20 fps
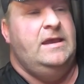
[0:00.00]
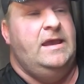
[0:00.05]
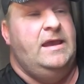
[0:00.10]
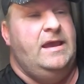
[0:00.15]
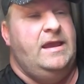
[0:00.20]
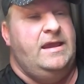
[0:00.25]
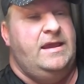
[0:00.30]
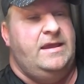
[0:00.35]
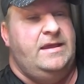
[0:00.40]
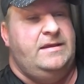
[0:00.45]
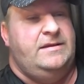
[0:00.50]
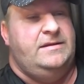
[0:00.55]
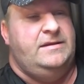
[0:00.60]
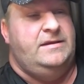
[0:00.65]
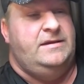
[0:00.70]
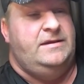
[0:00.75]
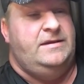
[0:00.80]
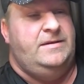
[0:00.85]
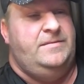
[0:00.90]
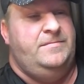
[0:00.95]
And
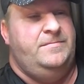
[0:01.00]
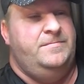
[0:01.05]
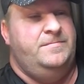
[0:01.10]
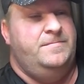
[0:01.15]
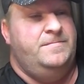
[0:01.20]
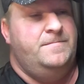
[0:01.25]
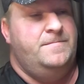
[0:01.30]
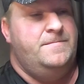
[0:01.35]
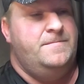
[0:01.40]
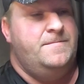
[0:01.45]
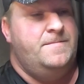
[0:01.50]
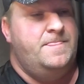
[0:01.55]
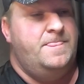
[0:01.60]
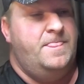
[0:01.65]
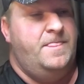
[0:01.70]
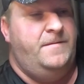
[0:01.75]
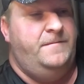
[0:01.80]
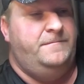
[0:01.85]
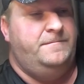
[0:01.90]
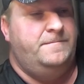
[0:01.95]
um,
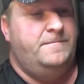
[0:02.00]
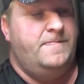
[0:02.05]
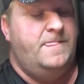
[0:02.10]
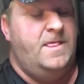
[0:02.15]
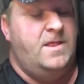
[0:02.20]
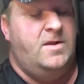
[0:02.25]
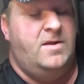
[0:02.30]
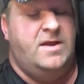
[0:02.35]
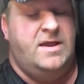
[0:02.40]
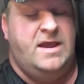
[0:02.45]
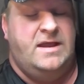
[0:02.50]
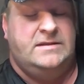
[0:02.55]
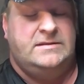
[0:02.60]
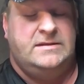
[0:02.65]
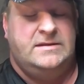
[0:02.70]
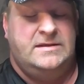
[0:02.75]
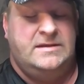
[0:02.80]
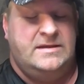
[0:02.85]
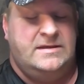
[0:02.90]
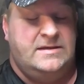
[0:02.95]
you know, I got
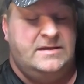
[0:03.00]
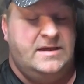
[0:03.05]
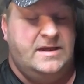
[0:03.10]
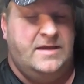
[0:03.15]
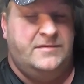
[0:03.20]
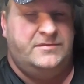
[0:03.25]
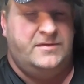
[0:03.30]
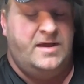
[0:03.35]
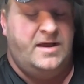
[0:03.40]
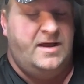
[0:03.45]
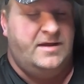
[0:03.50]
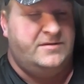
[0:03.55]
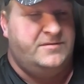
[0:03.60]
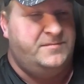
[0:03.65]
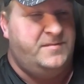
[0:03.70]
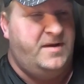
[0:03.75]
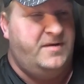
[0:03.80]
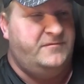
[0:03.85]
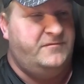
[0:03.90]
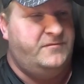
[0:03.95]
the uh, I got the
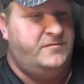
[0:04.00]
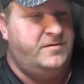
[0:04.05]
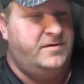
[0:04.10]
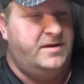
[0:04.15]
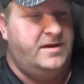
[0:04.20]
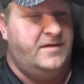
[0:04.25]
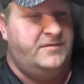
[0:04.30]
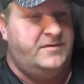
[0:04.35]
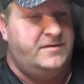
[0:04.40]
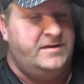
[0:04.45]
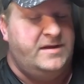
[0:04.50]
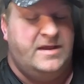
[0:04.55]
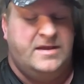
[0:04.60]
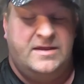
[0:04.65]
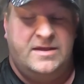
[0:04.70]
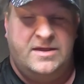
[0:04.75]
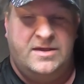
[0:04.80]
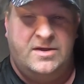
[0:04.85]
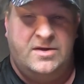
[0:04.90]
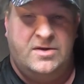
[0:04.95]
hotspot for I got the
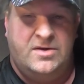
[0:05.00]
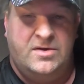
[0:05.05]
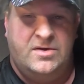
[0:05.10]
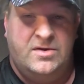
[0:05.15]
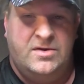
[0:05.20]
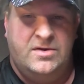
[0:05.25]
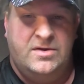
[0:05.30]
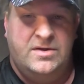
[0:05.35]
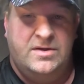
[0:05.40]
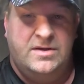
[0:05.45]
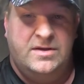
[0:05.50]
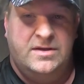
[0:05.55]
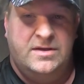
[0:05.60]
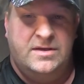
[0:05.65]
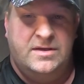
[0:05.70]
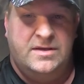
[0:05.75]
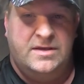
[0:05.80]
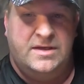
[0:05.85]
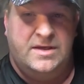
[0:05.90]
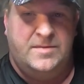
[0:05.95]
Netgear
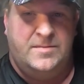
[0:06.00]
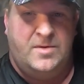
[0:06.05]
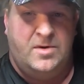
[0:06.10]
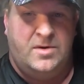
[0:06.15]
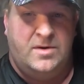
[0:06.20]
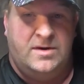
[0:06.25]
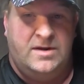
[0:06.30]
MR